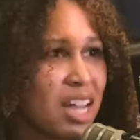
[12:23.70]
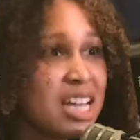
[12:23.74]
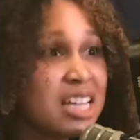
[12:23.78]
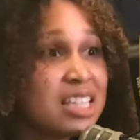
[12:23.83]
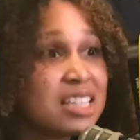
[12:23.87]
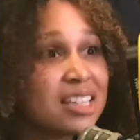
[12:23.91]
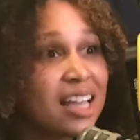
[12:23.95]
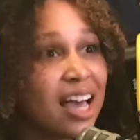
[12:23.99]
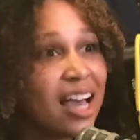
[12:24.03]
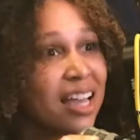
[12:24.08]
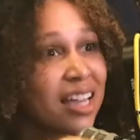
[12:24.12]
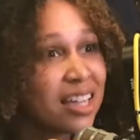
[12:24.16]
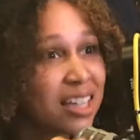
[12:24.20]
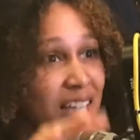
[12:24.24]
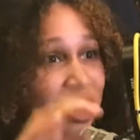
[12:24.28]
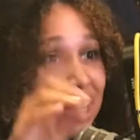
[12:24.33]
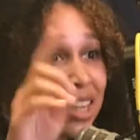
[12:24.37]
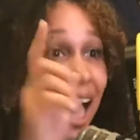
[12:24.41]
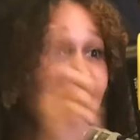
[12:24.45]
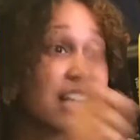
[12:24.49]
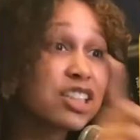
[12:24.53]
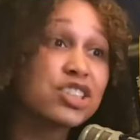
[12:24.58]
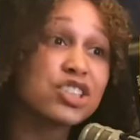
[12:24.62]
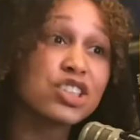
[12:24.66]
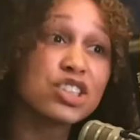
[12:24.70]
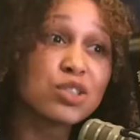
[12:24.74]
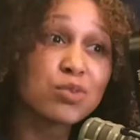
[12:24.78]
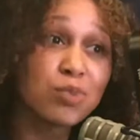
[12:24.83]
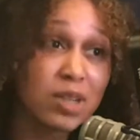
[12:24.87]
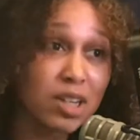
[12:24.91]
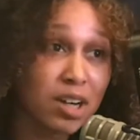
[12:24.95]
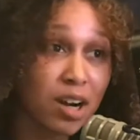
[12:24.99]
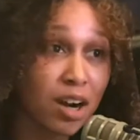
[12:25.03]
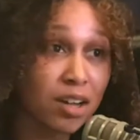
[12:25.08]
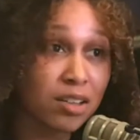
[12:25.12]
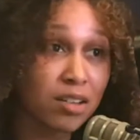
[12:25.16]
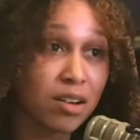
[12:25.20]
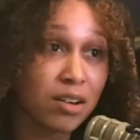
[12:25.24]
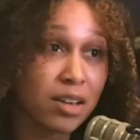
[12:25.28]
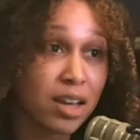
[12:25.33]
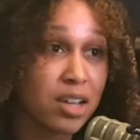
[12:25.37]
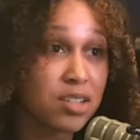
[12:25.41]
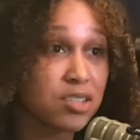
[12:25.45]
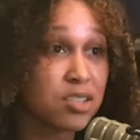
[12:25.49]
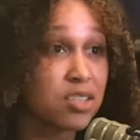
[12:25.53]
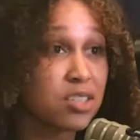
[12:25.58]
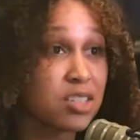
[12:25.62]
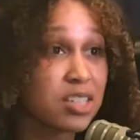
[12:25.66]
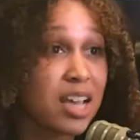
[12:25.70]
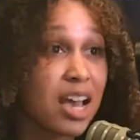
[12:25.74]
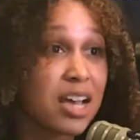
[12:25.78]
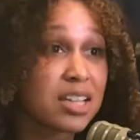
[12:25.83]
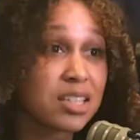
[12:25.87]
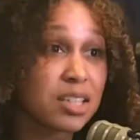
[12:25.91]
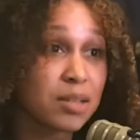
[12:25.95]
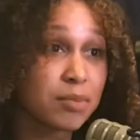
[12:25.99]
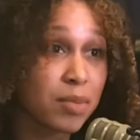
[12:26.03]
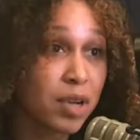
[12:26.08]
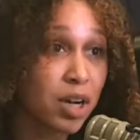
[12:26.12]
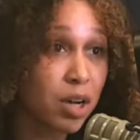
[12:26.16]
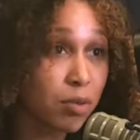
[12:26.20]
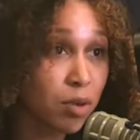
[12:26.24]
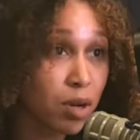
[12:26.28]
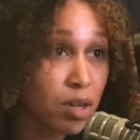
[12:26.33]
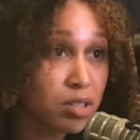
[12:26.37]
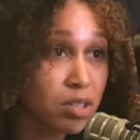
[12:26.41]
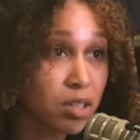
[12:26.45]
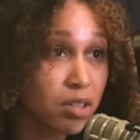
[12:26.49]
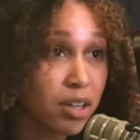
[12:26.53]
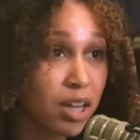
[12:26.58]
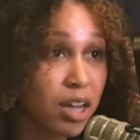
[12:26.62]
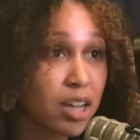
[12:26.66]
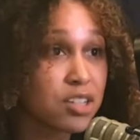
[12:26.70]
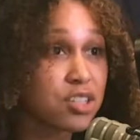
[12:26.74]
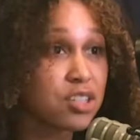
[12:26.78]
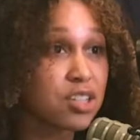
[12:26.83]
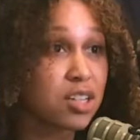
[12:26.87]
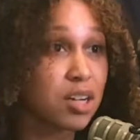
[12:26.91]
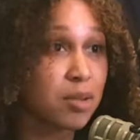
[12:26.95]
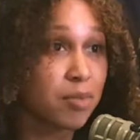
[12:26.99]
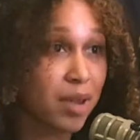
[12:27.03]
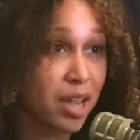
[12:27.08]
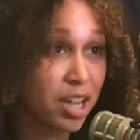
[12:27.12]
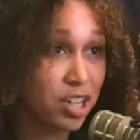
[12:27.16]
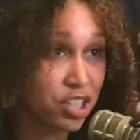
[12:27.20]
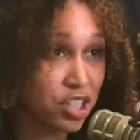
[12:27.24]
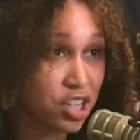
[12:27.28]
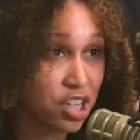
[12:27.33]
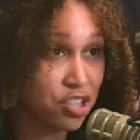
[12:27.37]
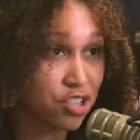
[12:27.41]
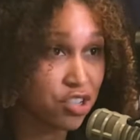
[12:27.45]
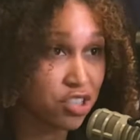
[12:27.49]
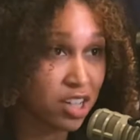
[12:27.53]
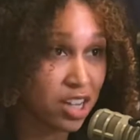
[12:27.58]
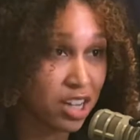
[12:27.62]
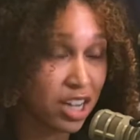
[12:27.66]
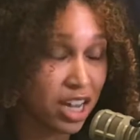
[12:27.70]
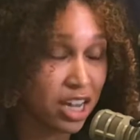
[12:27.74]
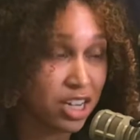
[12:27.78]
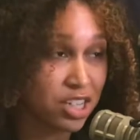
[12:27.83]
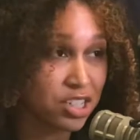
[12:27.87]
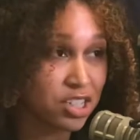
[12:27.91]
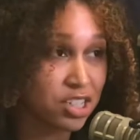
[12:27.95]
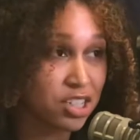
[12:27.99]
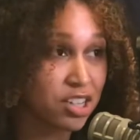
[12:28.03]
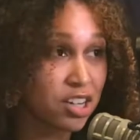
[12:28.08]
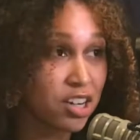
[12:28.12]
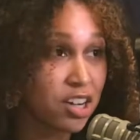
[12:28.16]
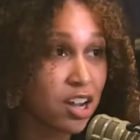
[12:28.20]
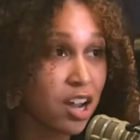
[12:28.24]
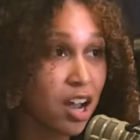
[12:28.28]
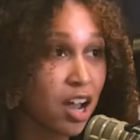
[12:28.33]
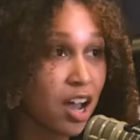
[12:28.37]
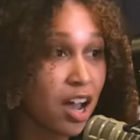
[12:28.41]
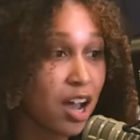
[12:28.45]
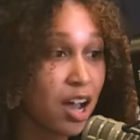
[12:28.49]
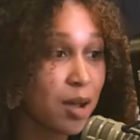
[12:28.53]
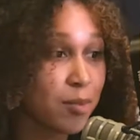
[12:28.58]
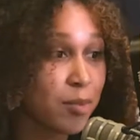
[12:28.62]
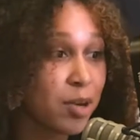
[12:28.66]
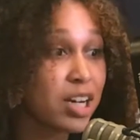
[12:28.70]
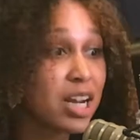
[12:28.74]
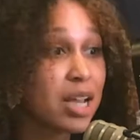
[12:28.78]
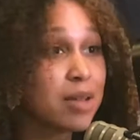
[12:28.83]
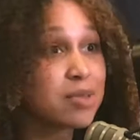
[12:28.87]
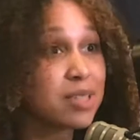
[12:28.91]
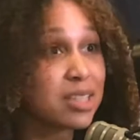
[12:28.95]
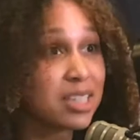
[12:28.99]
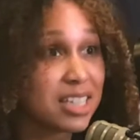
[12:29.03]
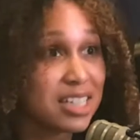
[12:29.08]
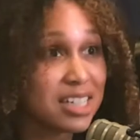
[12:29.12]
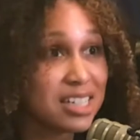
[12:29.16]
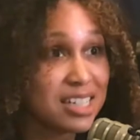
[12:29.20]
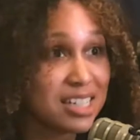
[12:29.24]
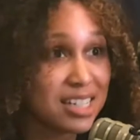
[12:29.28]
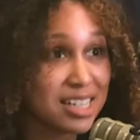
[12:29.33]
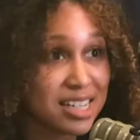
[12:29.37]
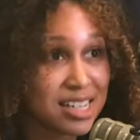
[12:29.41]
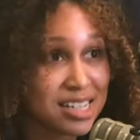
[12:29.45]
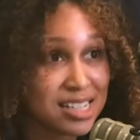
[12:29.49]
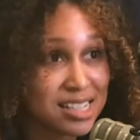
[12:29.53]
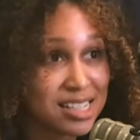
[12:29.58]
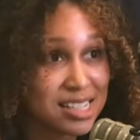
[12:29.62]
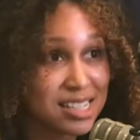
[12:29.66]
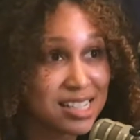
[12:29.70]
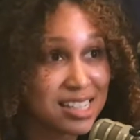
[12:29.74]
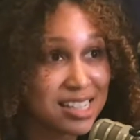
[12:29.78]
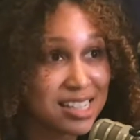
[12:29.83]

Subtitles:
It's like, that's just one of her locations. She has a Melrose location, a Manchester location. Her name's Leah Diaz.